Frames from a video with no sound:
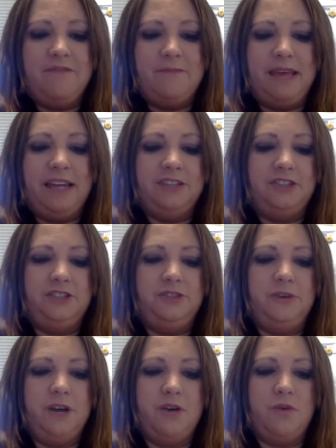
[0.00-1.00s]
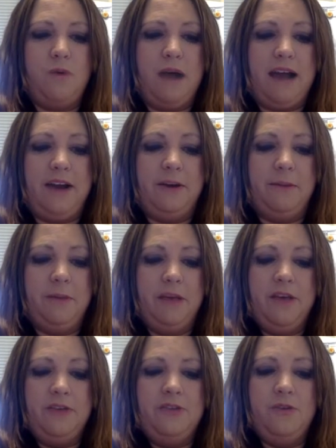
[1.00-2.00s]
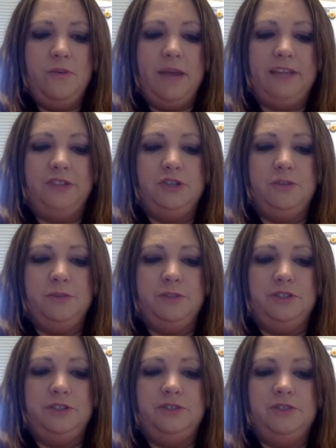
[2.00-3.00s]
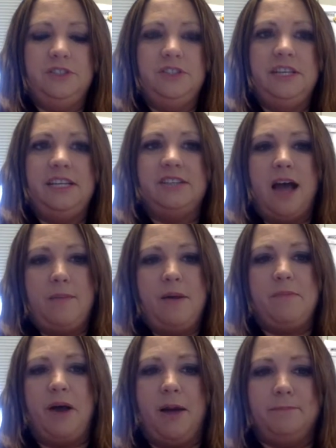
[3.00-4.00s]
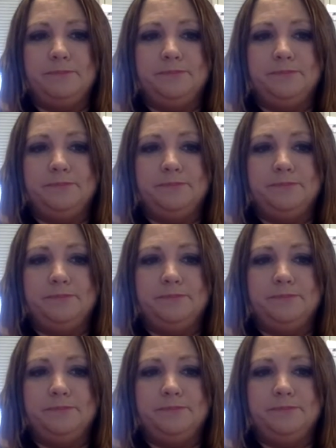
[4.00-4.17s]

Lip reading: managed to acquire the way to produce the atomic bomb.